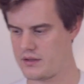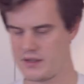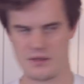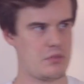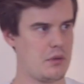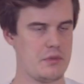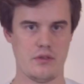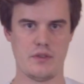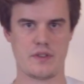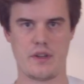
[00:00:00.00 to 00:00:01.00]
It's probably
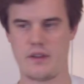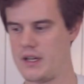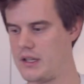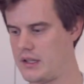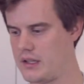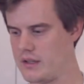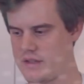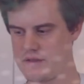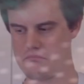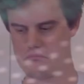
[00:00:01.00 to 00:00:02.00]
doing something. I'll
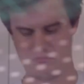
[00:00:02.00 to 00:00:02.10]
just